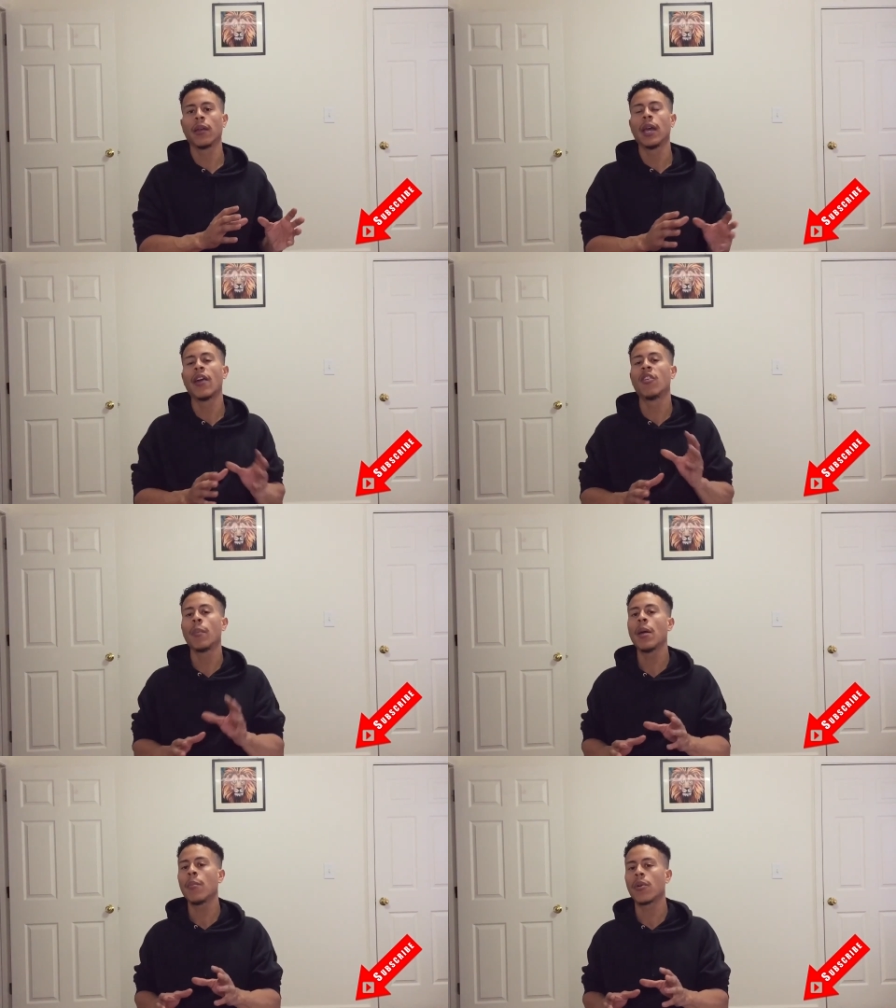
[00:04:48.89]
And
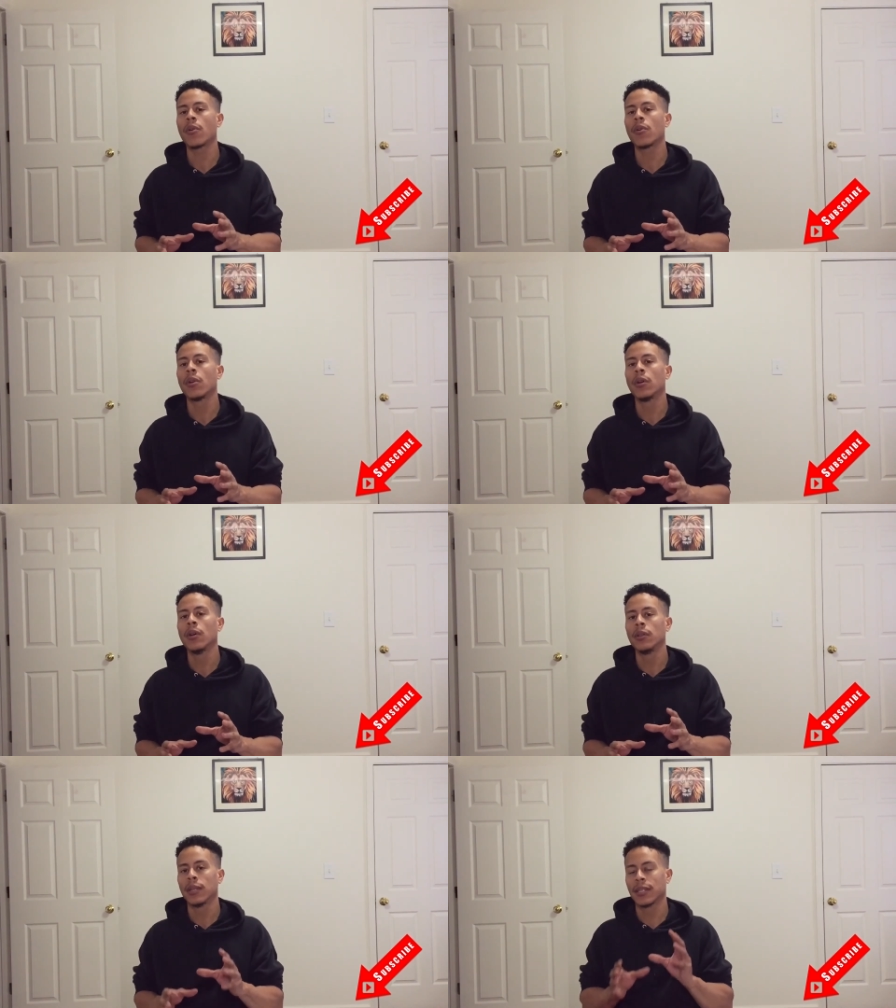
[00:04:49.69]
remember,
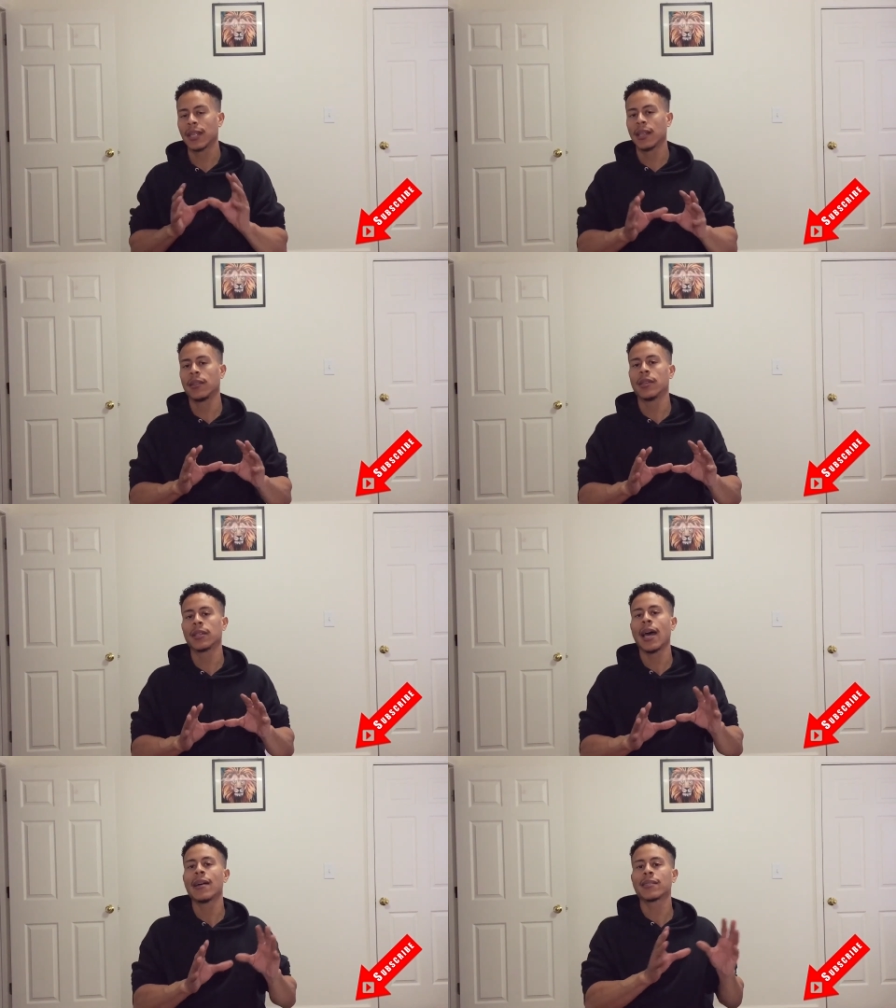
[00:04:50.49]
this, this
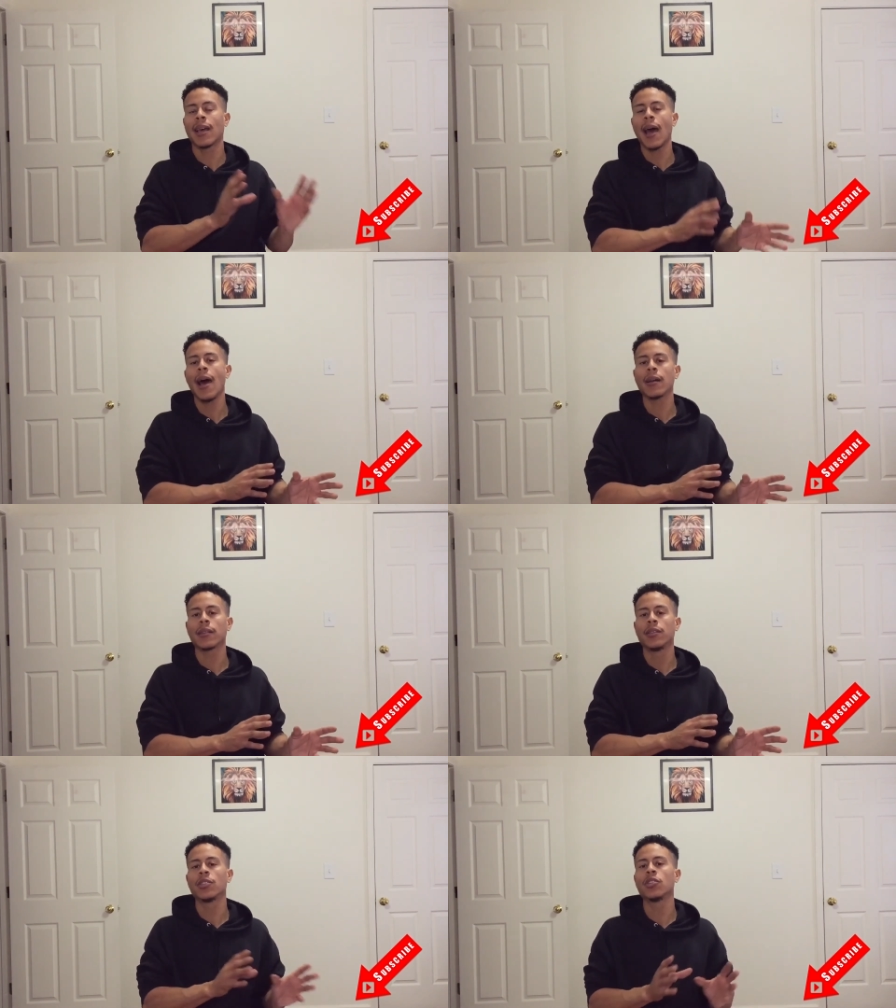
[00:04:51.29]
last
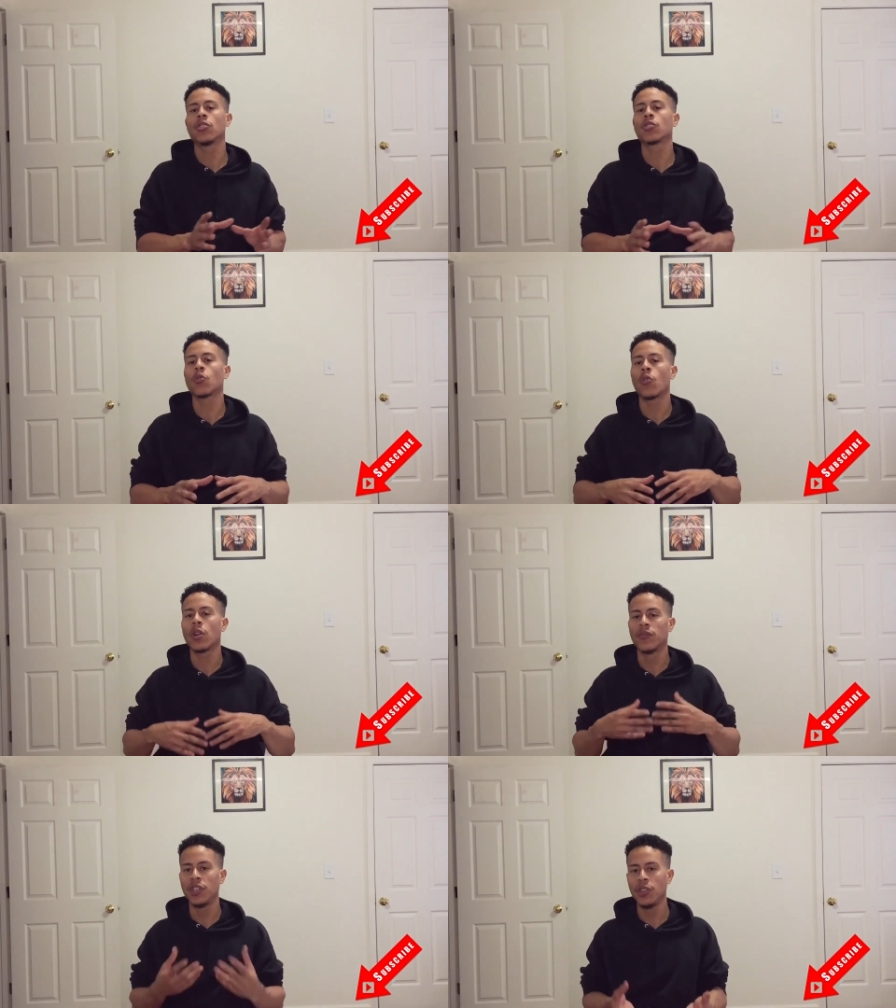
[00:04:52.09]
act, this is the story
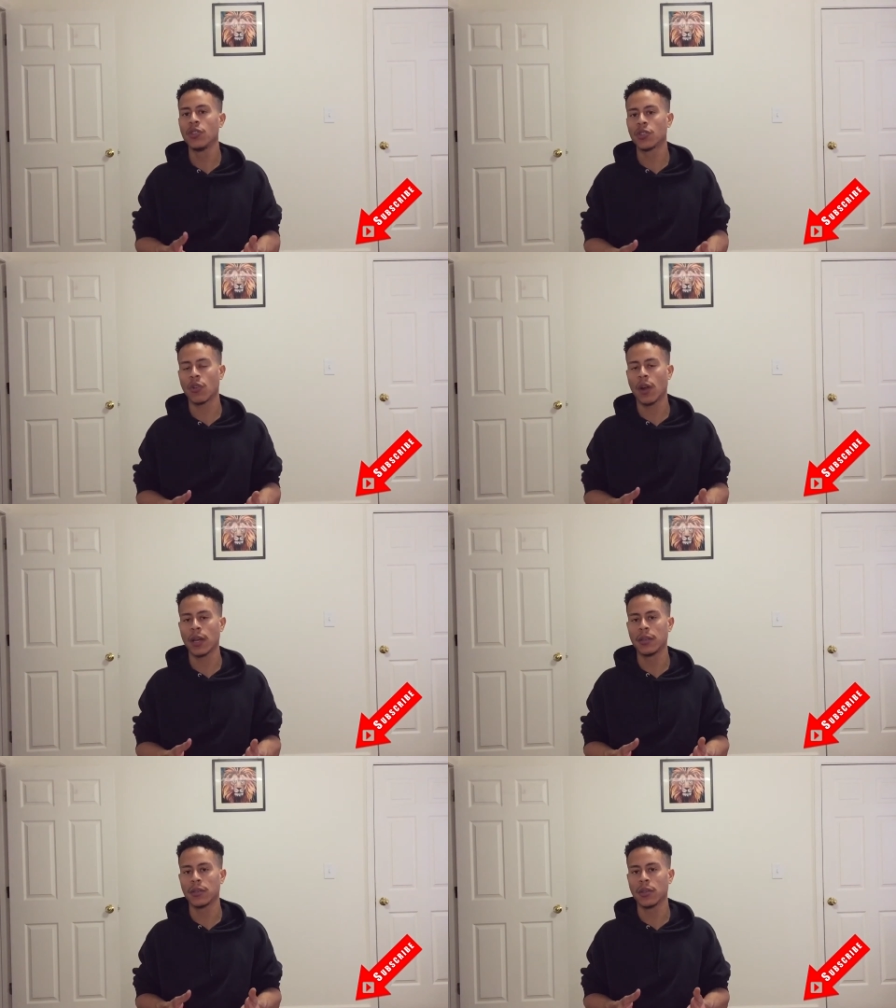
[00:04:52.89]
of Jesus
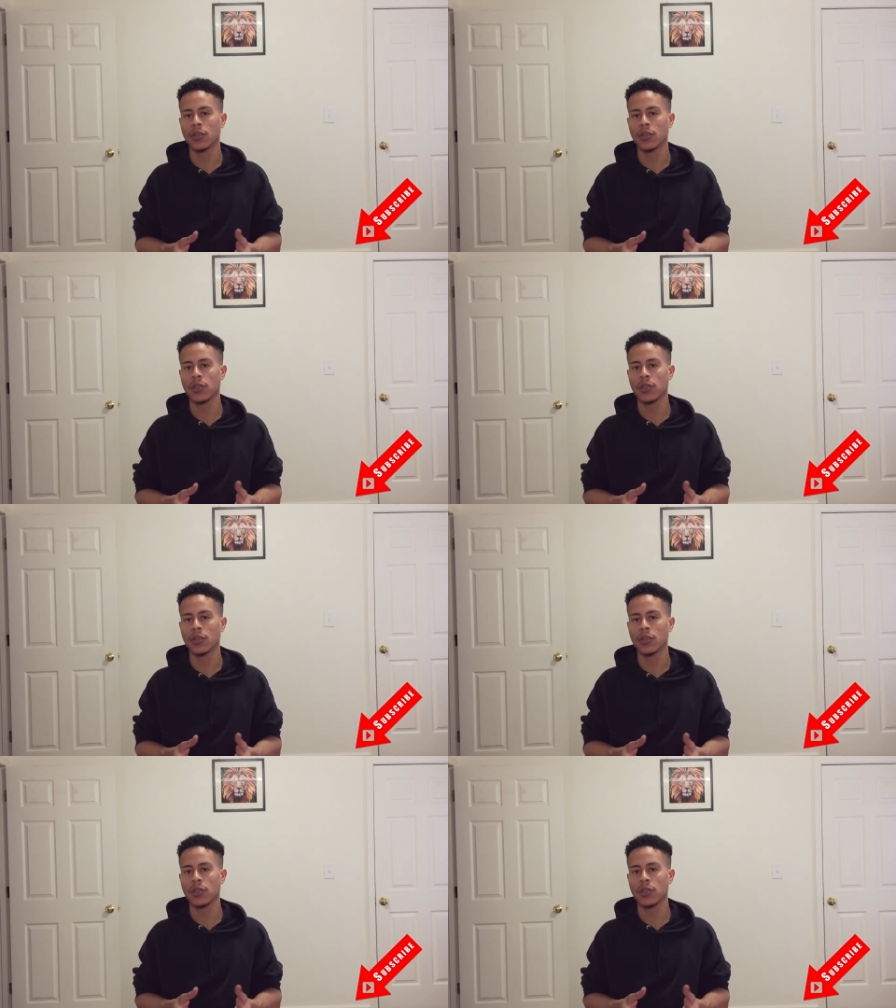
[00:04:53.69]
Christ.